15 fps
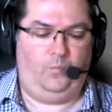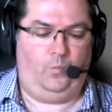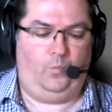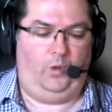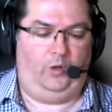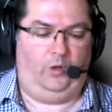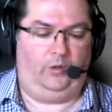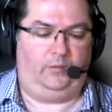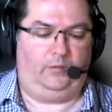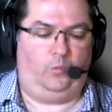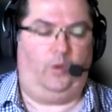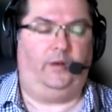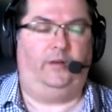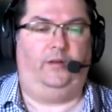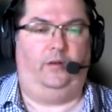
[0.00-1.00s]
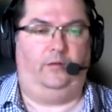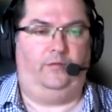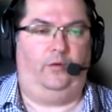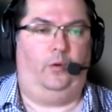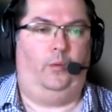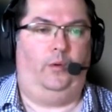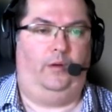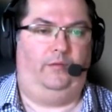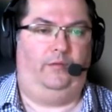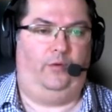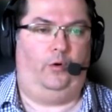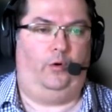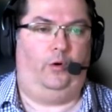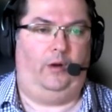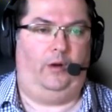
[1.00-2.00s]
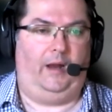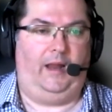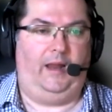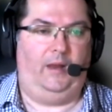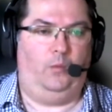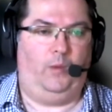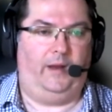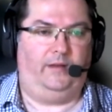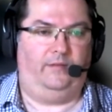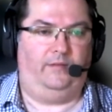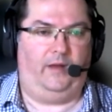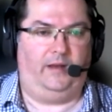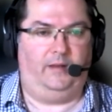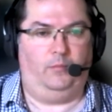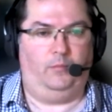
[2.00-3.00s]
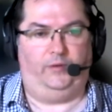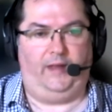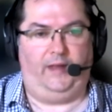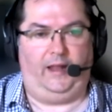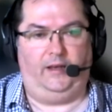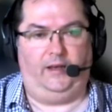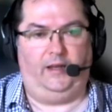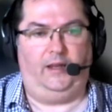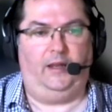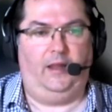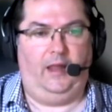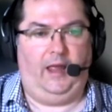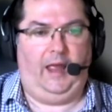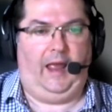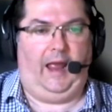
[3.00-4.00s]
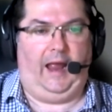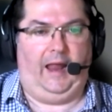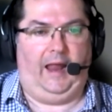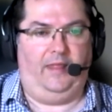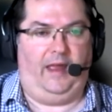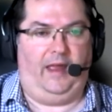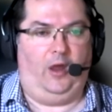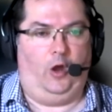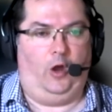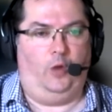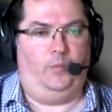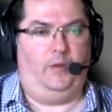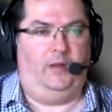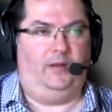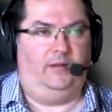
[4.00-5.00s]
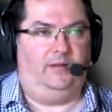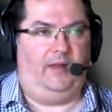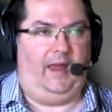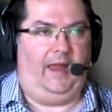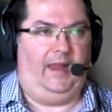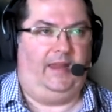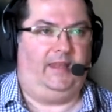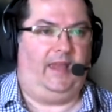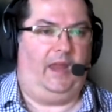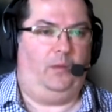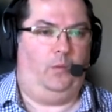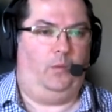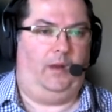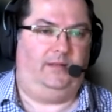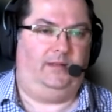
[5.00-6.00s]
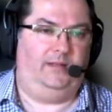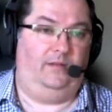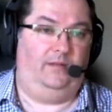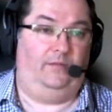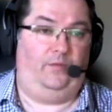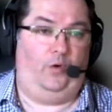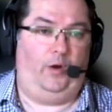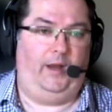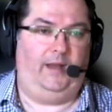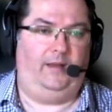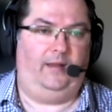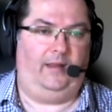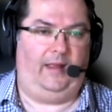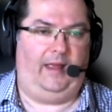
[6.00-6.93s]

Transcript: will look wanted to look for a, for a way to find immortality, and they opened a gateway to the void.